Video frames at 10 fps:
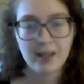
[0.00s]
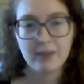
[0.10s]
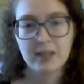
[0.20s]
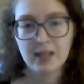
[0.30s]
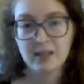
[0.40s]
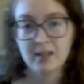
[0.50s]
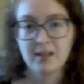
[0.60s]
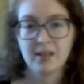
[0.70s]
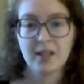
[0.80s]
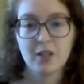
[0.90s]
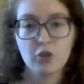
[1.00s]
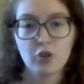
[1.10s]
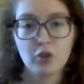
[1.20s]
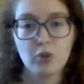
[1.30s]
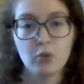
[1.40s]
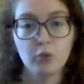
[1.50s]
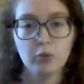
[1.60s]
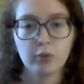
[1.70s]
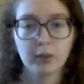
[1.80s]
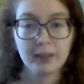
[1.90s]
have a tendency to
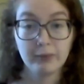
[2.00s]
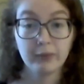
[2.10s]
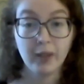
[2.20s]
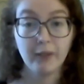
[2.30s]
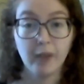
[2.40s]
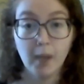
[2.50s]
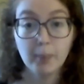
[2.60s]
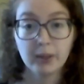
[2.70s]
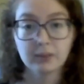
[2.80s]
really fluff up